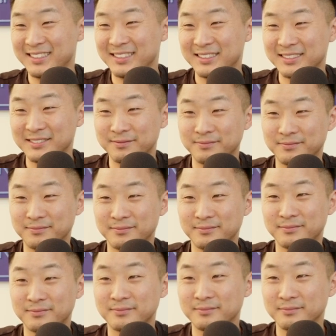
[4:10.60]

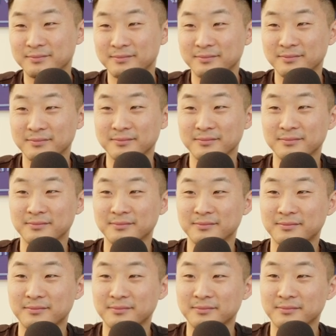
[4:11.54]

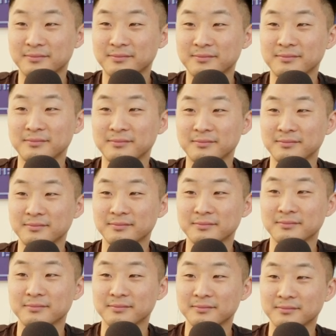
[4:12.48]

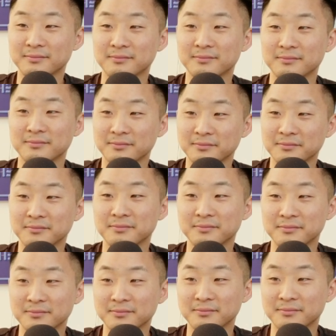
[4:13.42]

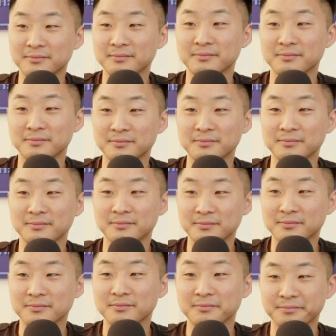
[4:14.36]

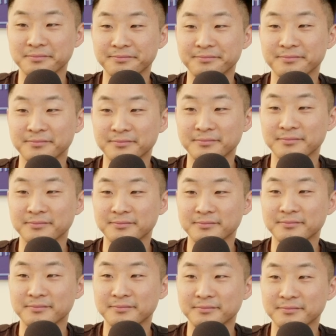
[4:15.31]

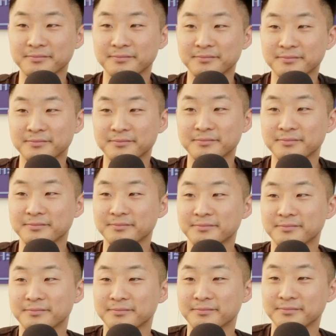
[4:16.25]

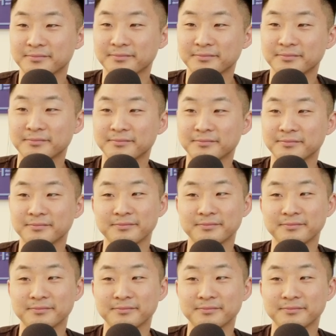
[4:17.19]
[no speech]